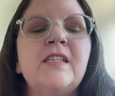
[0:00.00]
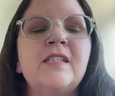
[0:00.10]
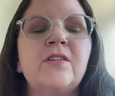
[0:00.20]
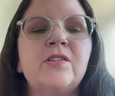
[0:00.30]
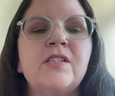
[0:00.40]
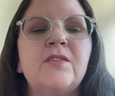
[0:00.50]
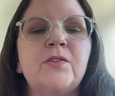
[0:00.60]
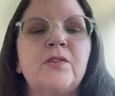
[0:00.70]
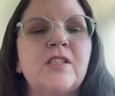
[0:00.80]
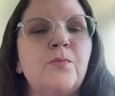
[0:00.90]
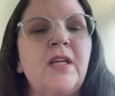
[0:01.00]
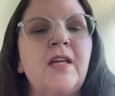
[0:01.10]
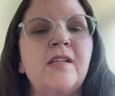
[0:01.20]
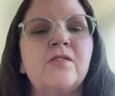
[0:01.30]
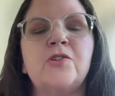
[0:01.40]
considered civil
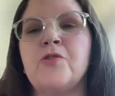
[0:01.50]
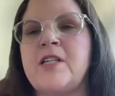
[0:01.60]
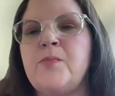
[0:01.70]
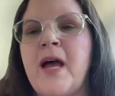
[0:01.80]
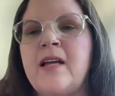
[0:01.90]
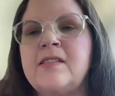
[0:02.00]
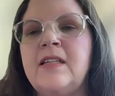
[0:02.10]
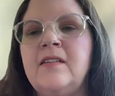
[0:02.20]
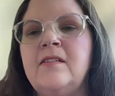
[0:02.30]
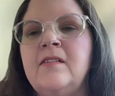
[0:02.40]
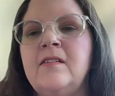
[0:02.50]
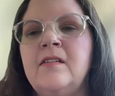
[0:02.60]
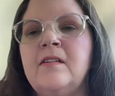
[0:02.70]
disobedience or trespassing?